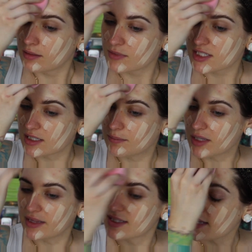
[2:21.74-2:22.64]
I'm just gonna
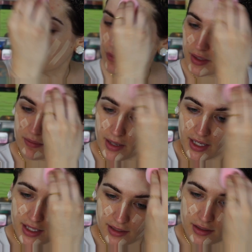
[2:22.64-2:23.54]
blend this out with
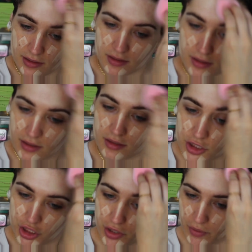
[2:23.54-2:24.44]
my
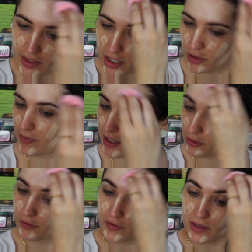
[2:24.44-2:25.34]
Juno & Co
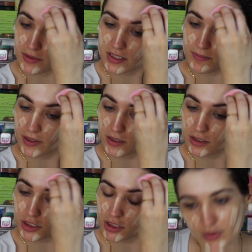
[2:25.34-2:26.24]
microfiber
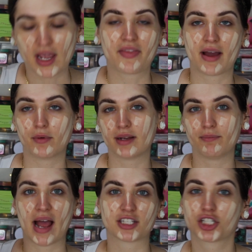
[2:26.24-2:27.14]
sponge. But yeah, that
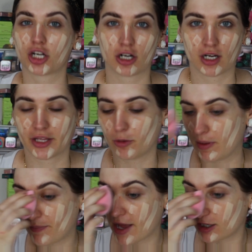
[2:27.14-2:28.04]
one matched her a little
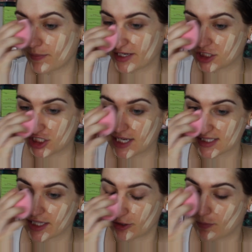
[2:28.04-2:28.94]
bit better because she has
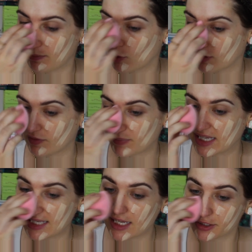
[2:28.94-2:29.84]
a little bit more of a
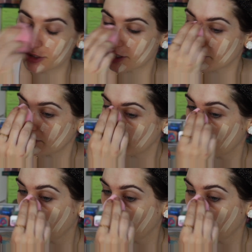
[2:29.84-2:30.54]
pinky undertone